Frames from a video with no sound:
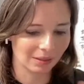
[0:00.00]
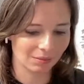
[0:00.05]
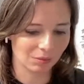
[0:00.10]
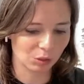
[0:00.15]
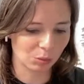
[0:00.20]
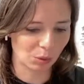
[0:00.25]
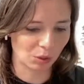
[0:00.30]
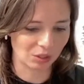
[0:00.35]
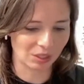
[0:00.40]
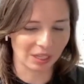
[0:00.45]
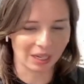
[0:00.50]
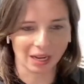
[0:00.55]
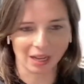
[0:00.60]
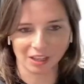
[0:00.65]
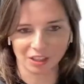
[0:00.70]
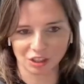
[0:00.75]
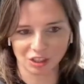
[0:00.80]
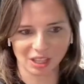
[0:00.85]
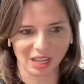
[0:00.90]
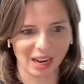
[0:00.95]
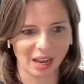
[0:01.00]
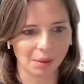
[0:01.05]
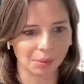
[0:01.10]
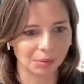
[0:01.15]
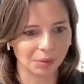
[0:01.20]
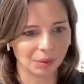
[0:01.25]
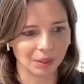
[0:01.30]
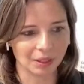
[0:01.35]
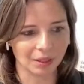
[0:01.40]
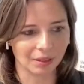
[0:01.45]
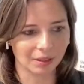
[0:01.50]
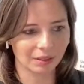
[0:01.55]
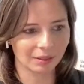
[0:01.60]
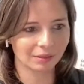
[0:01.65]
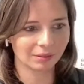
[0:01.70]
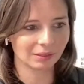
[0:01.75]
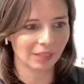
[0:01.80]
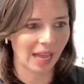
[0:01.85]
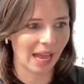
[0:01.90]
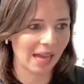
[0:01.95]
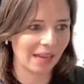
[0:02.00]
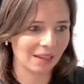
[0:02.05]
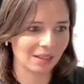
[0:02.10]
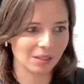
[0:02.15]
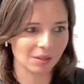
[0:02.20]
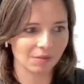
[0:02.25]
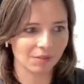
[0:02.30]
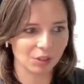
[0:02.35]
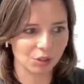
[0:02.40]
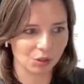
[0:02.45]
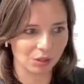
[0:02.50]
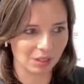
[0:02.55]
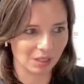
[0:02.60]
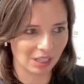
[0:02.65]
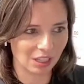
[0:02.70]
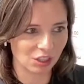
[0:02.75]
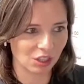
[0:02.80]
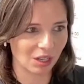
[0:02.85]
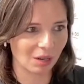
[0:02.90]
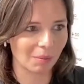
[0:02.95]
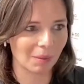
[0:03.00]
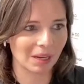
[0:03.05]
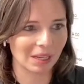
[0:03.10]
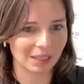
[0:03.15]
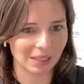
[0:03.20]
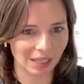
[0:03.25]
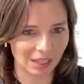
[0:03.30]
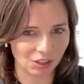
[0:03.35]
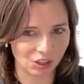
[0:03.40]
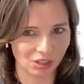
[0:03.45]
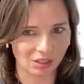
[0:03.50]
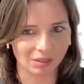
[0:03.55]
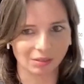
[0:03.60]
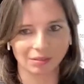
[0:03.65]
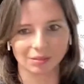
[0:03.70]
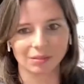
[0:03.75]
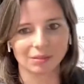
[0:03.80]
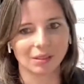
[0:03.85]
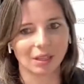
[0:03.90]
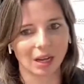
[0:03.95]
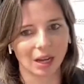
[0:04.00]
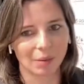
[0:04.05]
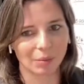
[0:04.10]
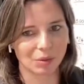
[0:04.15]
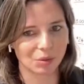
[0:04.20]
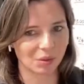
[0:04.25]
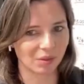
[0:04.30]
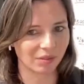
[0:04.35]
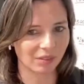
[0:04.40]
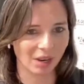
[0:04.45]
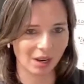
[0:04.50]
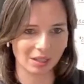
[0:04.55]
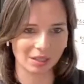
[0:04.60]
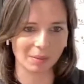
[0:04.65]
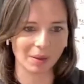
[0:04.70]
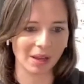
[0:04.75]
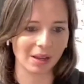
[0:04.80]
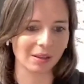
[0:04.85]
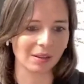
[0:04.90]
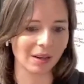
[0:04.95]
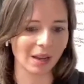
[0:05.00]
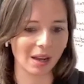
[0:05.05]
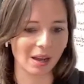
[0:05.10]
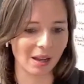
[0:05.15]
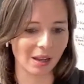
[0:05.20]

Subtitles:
sports psychologists that helped with adding some visualization and meditation, which we've talked about.